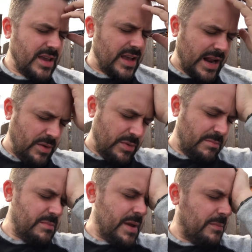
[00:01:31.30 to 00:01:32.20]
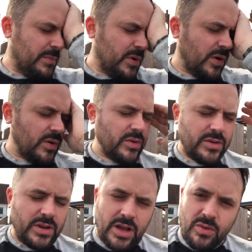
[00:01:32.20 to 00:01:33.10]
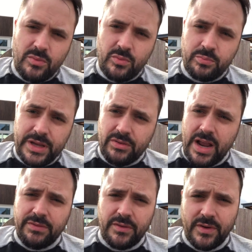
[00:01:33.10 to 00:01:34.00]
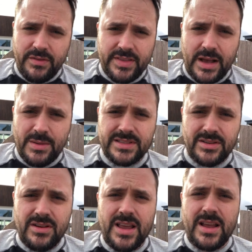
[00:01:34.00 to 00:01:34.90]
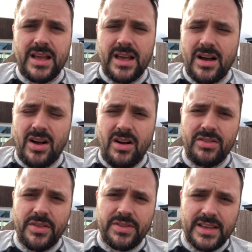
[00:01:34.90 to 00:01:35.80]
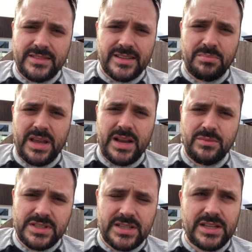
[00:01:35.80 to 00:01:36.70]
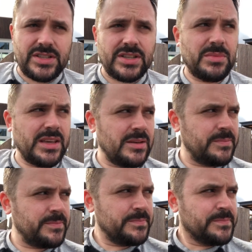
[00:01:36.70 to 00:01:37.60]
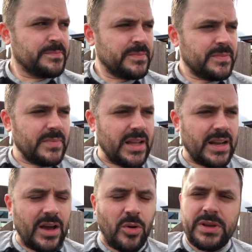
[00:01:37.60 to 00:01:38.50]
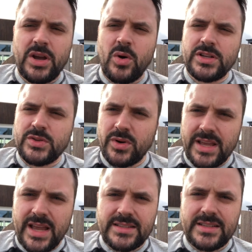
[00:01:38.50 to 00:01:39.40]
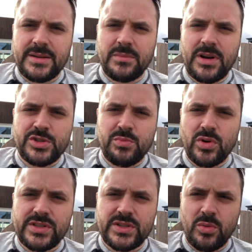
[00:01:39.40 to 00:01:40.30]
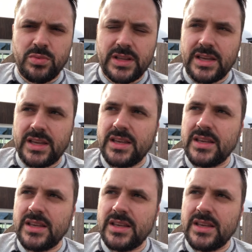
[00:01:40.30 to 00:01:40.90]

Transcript: And I remember, being grateful for everything I was learning, all the things that the pain was teaching me. And it helped me go into 2018 much more soberly.